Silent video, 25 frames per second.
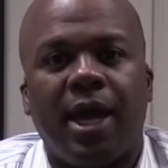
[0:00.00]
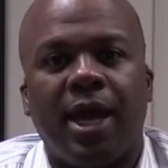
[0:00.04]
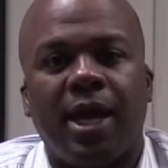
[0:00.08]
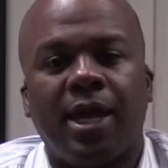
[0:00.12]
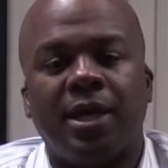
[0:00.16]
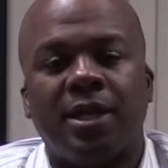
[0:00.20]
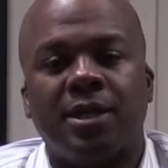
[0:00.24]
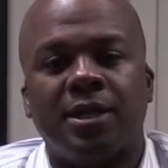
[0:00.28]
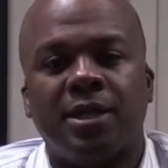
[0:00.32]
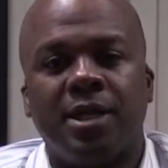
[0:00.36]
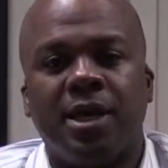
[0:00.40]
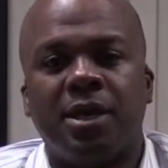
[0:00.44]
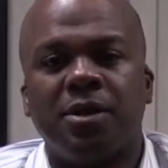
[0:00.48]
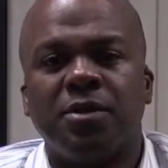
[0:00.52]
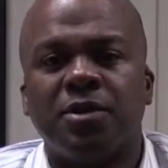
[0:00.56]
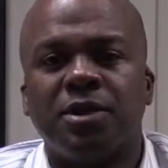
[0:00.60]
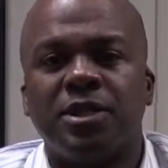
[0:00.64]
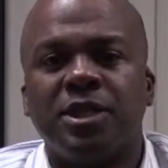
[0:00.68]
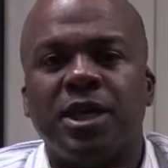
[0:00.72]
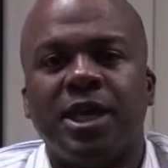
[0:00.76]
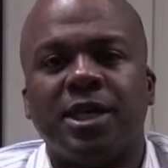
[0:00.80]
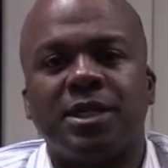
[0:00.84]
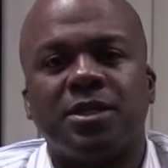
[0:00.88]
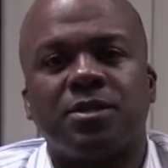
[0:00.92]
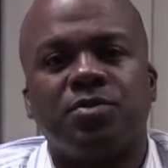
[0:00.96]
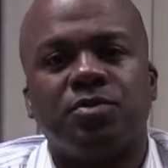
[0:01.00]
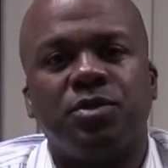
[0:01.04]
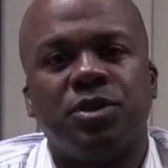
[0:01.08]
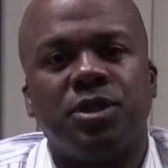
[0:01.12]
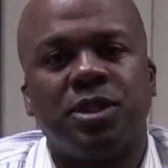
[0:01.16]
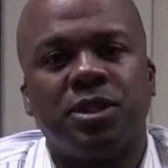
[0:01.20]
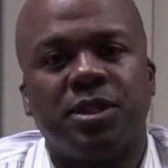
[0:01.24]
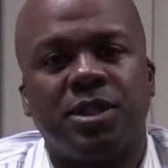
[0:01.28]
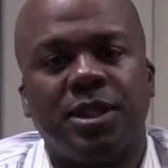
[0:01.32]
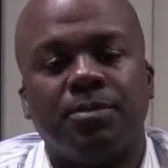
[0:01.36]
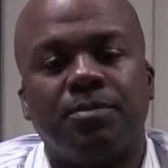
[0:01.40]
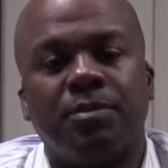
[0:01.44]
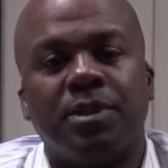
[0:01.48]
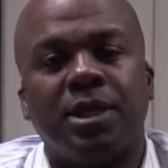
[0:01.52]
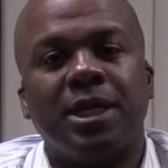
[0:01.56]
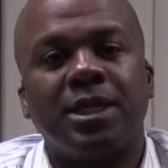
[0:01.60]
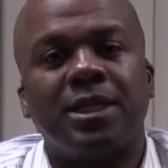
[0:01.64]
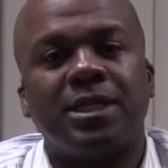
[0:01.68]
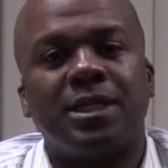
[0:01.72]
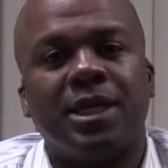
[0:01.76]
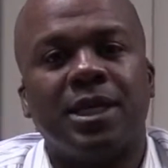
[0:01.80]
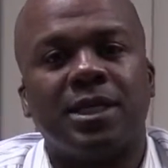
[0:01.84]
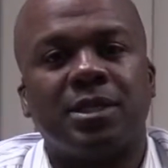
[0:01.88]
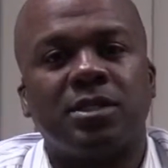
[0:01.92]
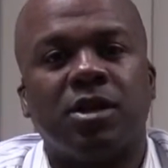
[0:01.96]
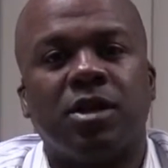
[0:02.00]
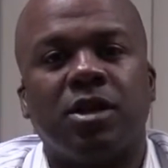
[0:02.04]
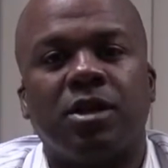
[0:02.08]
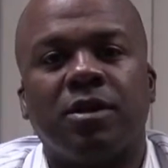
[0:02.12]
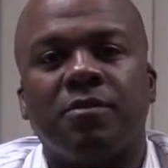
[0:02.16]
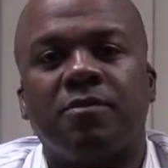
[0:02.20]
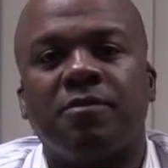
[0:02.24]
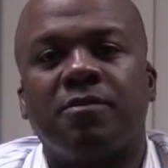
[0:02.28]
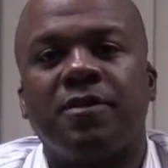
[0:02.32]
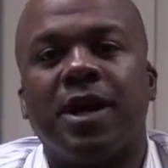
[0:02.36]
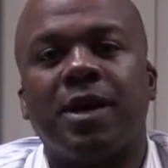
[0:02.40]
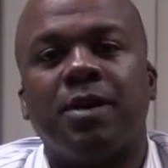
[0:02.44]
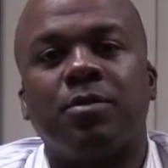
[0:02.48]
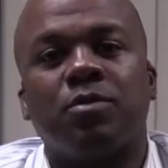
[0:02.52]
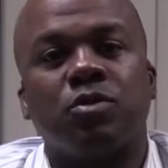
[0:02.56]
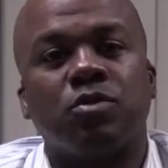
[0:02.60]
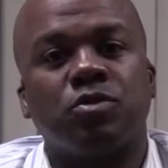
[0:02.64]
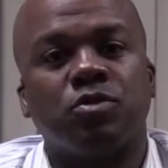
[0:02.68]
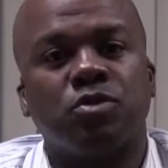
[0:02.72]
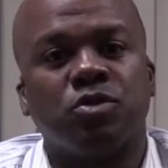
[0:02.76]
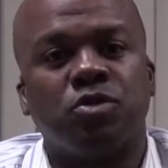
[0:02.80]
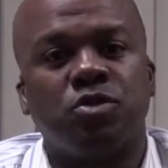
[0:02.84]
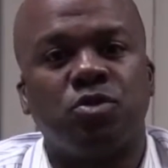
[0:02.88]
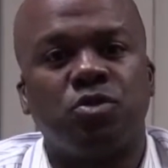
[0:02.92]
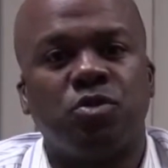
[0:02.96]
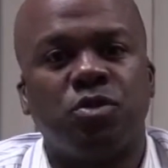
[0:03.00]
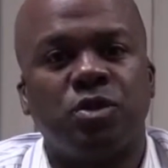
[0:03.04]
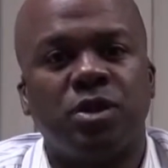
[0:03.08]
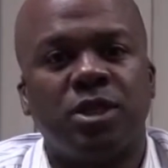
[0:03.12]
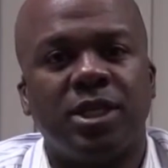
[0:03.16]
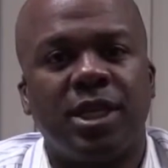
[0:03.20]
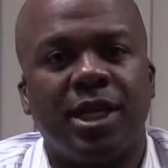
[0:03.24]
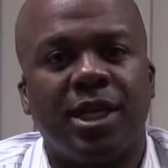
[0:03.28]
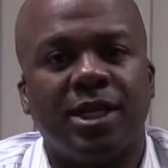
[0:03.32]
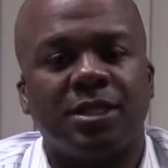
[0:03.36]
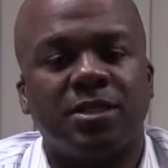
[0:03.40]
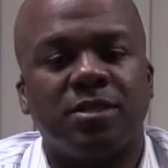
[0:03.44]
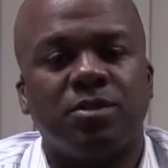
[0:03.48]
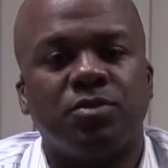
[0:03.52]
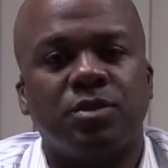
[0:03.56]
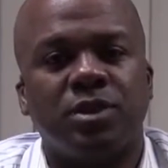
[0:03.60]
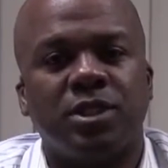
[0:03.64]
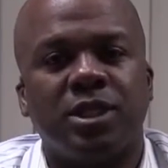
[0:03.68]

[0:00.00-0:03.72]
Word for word: And another test, which is a blood test called a FibroSure test,